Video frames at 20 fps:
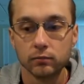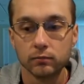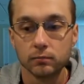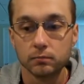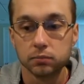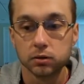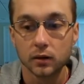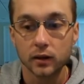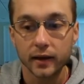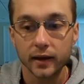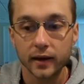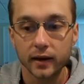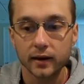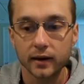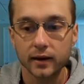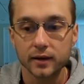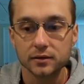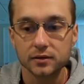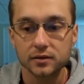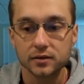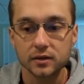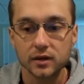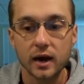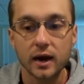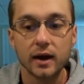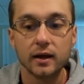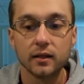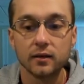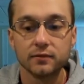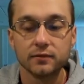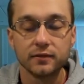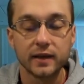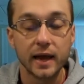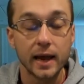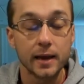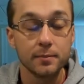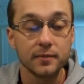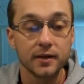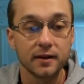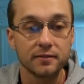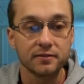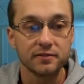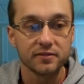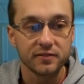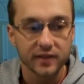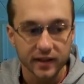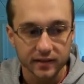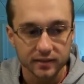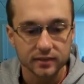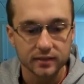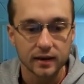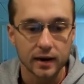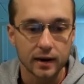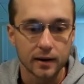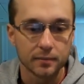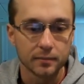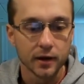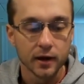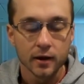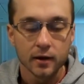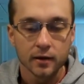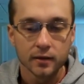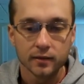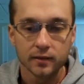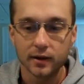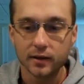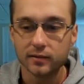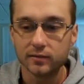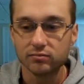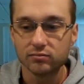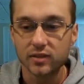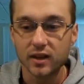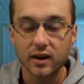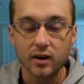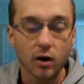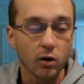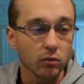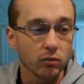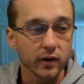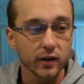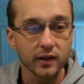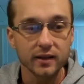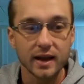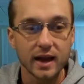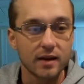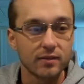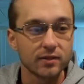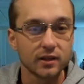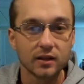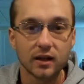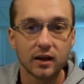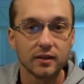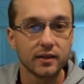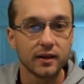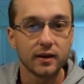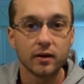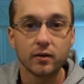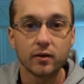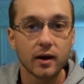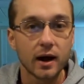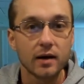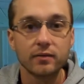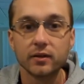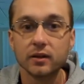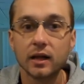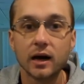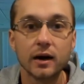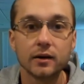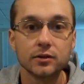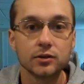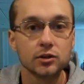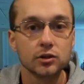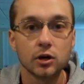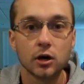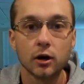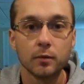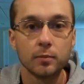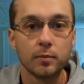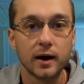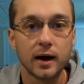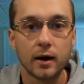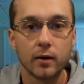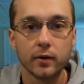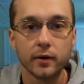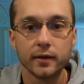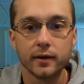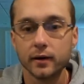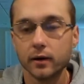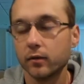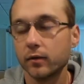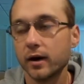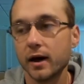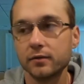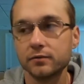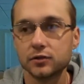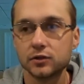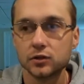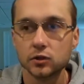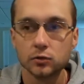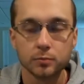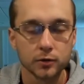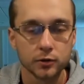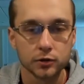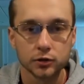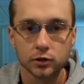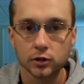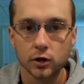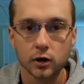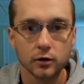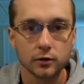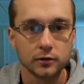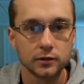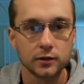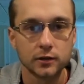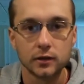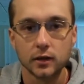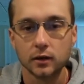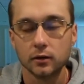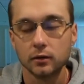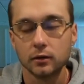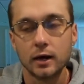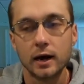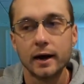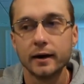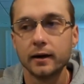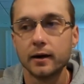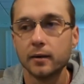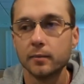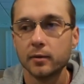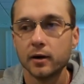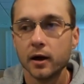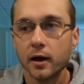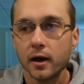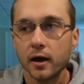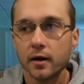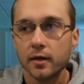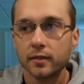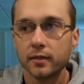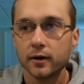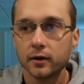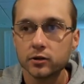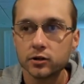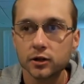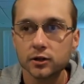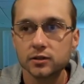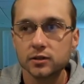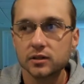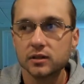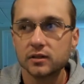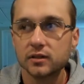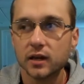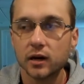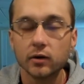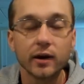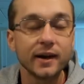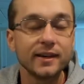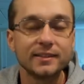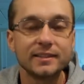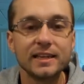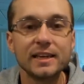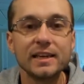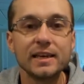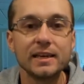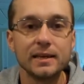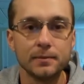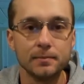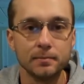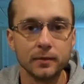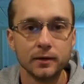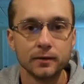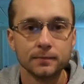played a style of game that fit them. That they, they don't really have a lot. They don't have a lot of star power. They don't have superstars in their lineup. They're just they're a team.